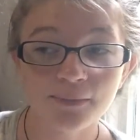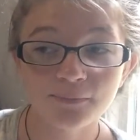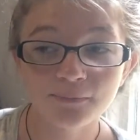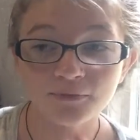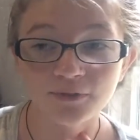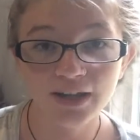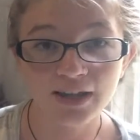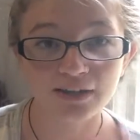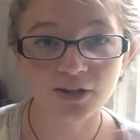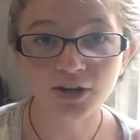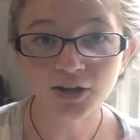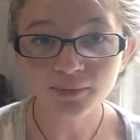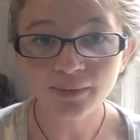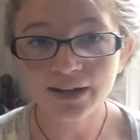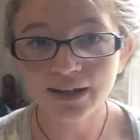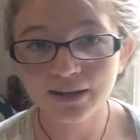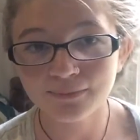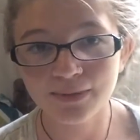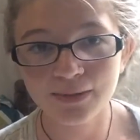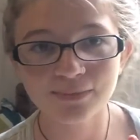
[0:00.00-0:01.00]
when I heard
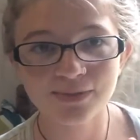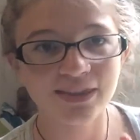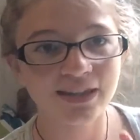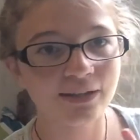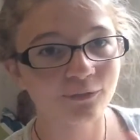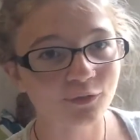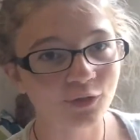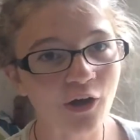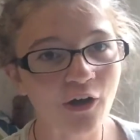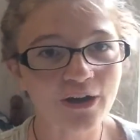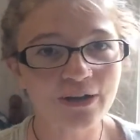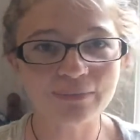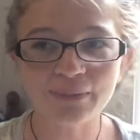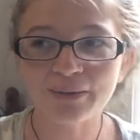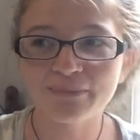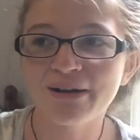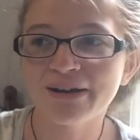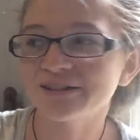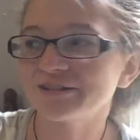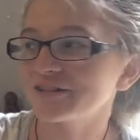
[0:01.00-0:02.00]
about it, it made me think of Con
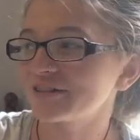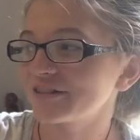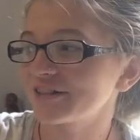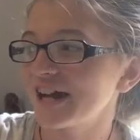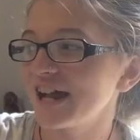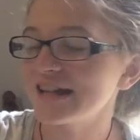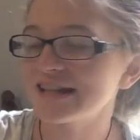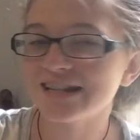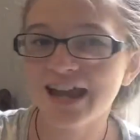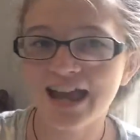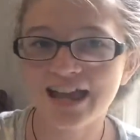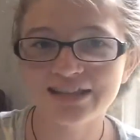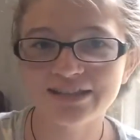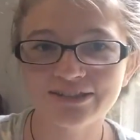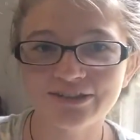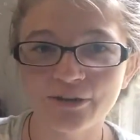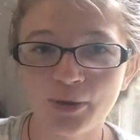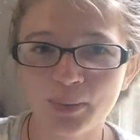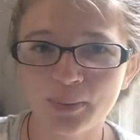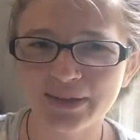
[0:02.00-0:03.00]
by Michael Grant, and
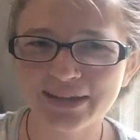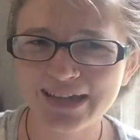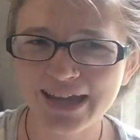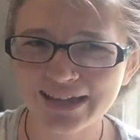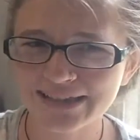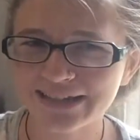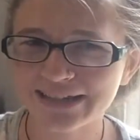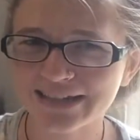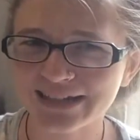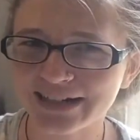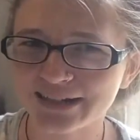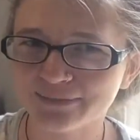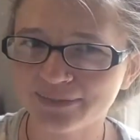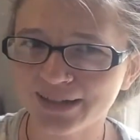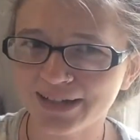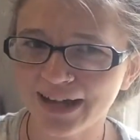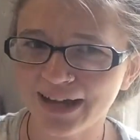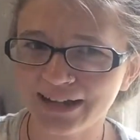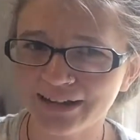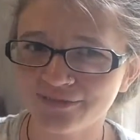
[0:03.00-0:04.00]
so I'm guessing it's going to
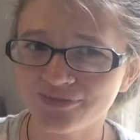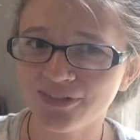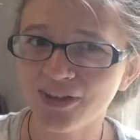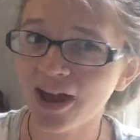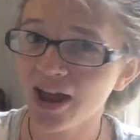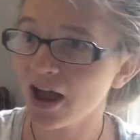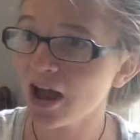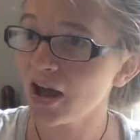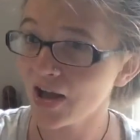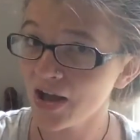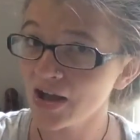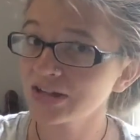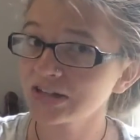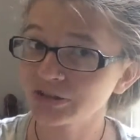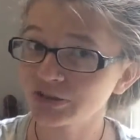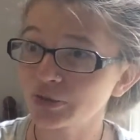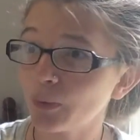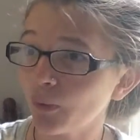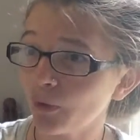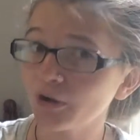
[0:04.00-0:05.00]
be kind of
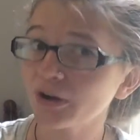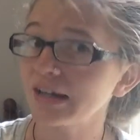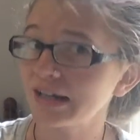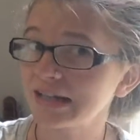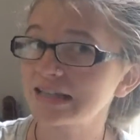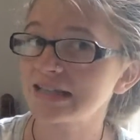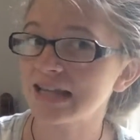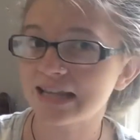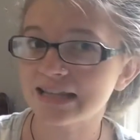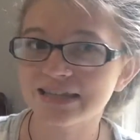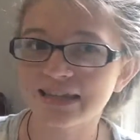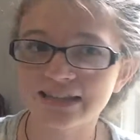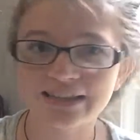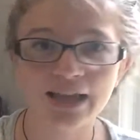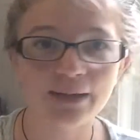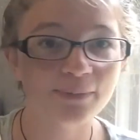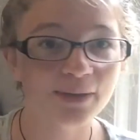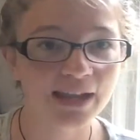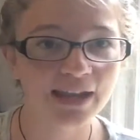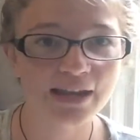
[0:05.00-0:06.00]
gory and intense like
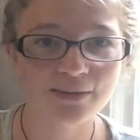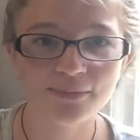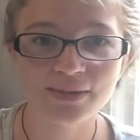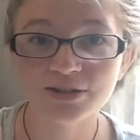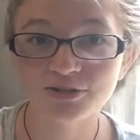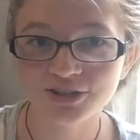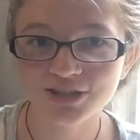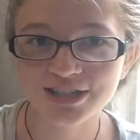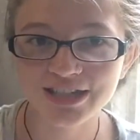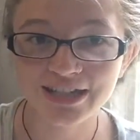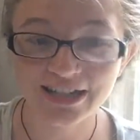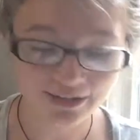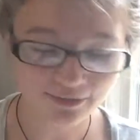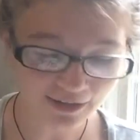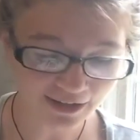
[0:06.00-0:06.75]
that, but I am interested in